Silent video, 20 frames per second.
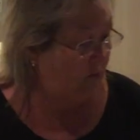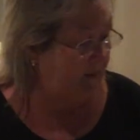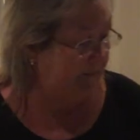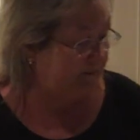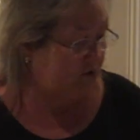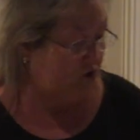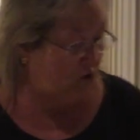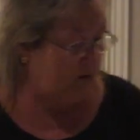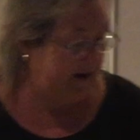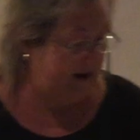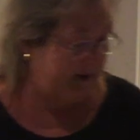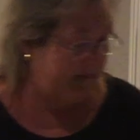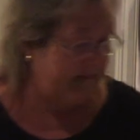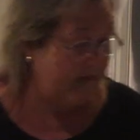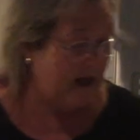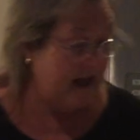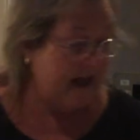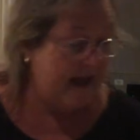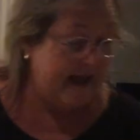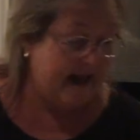whipped
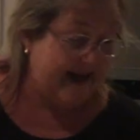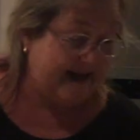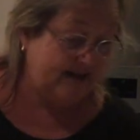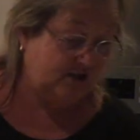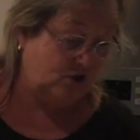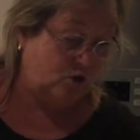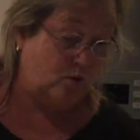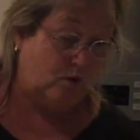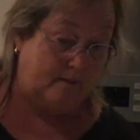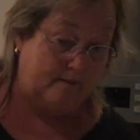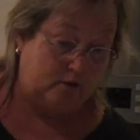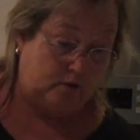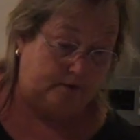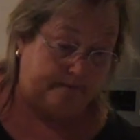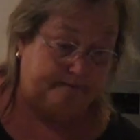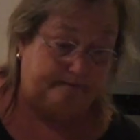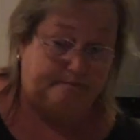cream as normal.